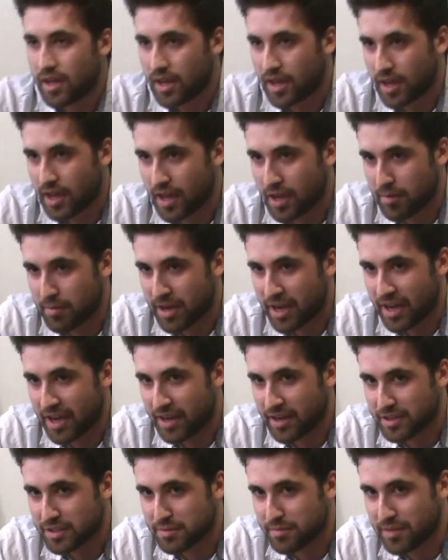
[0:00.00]
Hey
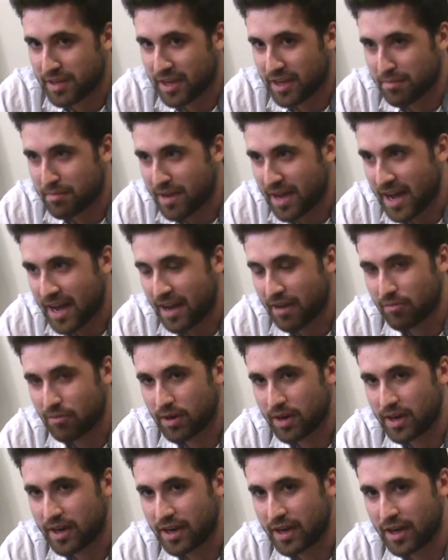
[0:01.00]
man, it's me, Matt.
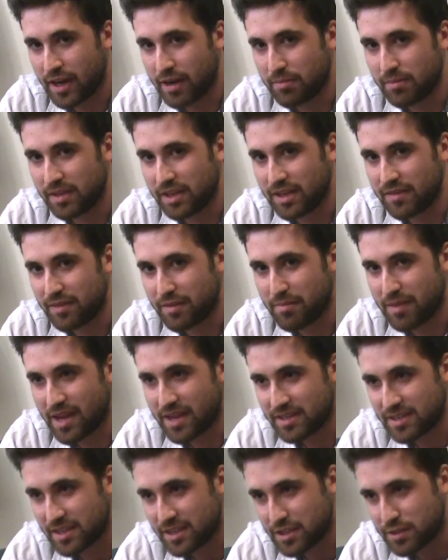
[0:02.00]
What up? Leave a
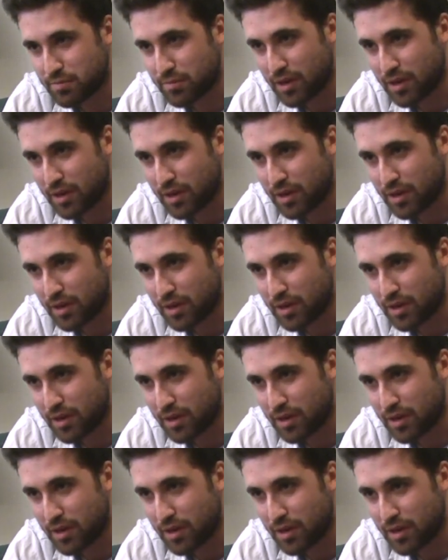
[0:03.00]
message,